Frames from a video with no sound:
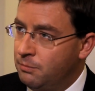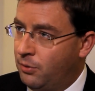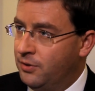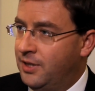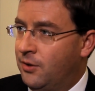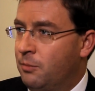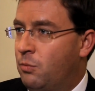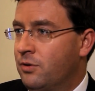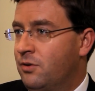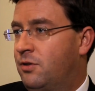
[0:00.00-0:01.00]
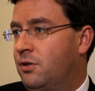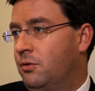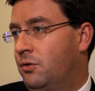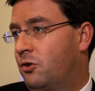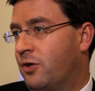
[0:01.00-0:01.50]
point that I want
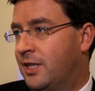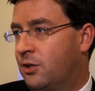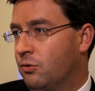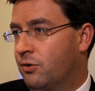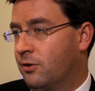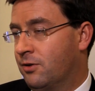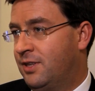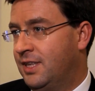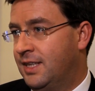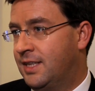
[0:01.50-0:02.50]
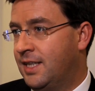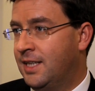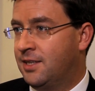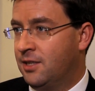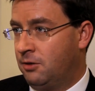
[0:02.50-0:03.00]
to stress to authorities
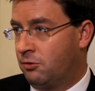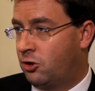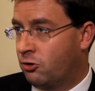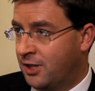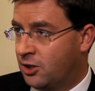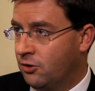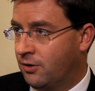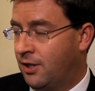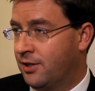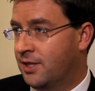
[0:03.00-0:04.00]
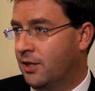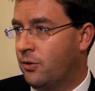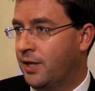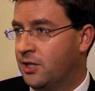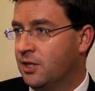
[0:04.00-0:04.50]
is that the restriction on asking
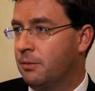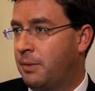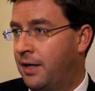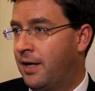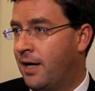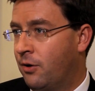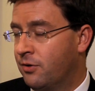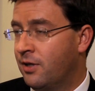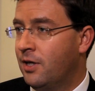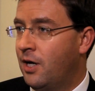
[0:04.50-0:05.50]
questions about health